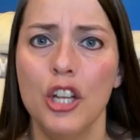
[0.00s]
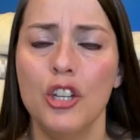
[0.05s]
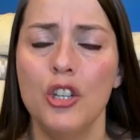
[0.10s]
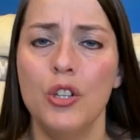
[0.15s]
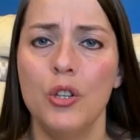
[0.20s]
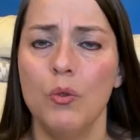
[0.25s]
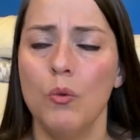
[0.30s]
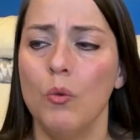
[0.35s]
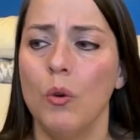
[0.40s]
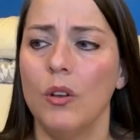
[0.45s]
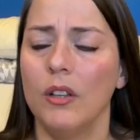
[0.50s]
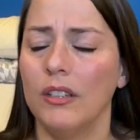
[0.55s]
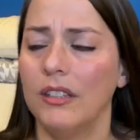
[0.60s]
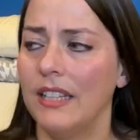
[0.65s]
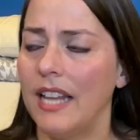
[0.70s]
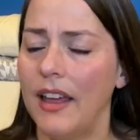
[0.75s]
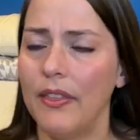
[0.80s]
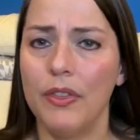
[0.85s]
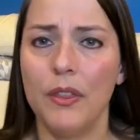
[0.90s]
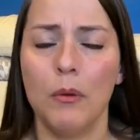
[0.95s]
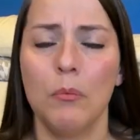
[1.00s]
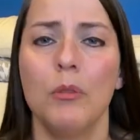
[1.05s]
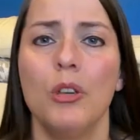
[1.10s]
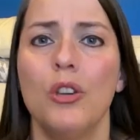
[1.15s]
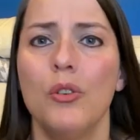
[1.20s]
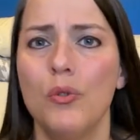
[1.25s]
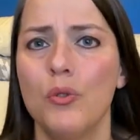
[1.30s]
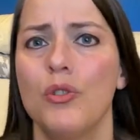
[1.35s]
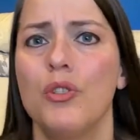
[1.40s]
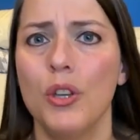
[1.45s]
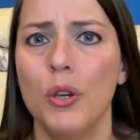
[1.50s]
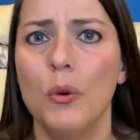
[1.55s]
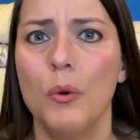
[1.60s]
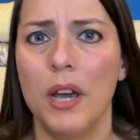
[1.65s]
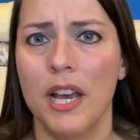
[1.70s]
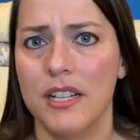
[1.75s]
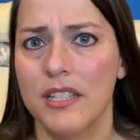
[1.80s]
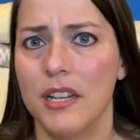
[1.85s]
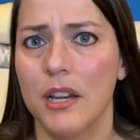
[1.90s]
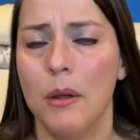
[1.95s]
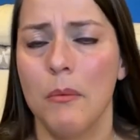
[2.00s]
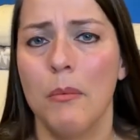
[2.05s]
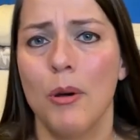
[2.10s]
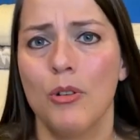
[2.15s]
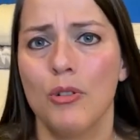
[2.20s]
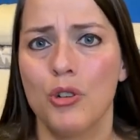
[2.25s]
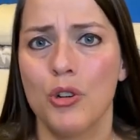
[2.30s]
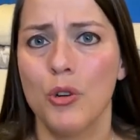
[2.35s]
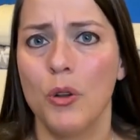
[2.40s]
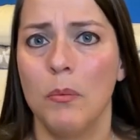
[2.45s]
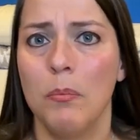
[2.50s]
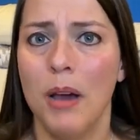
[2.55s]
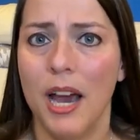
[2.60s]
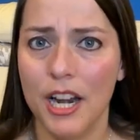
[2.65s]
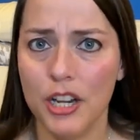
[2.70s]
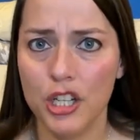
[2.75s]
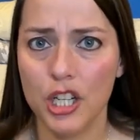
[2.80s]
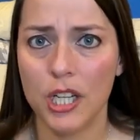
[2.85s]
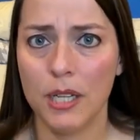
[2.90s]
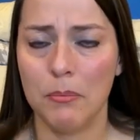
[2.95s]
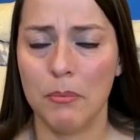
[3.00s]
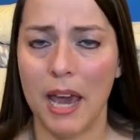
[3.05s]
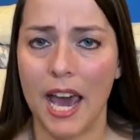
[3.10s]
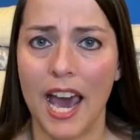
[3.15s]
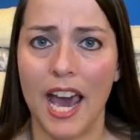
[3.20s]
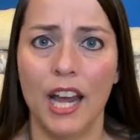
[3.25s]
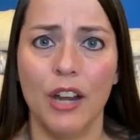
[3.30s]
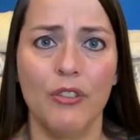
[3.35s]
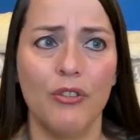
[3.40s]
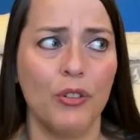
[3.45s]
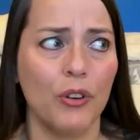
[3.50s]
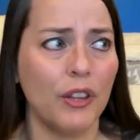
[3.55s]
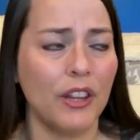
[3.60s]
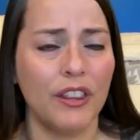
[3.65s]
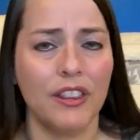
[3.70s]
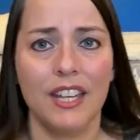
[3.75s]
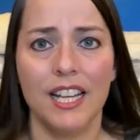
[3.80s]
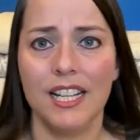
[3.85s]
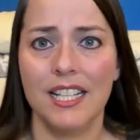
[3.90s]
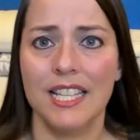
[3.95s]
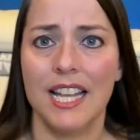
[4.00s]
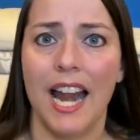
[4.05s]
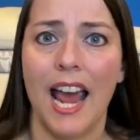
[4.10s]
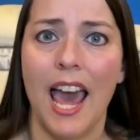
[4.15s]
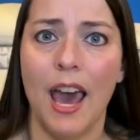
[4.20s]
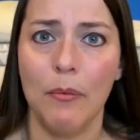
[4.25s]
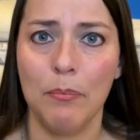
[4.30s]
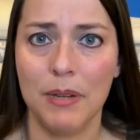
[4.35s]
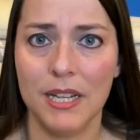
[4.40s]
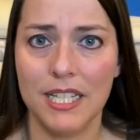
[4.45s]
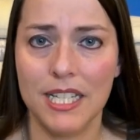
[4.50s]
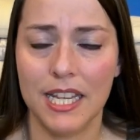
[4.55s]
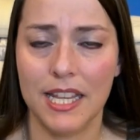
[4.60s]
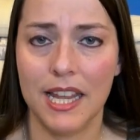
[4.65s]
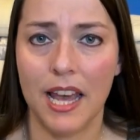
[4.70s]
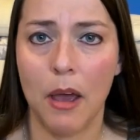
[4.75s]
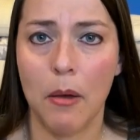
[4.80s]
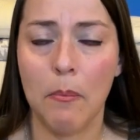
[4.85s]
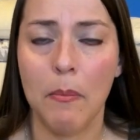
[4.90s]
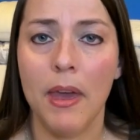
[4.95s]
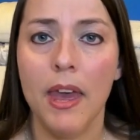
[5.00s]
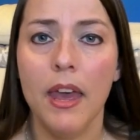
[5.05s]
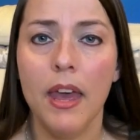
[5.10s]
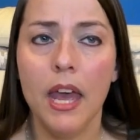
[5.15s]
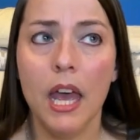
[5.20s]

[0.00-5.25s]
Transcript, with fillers: to let them use you as an emotional punching bag for the things that happen to them.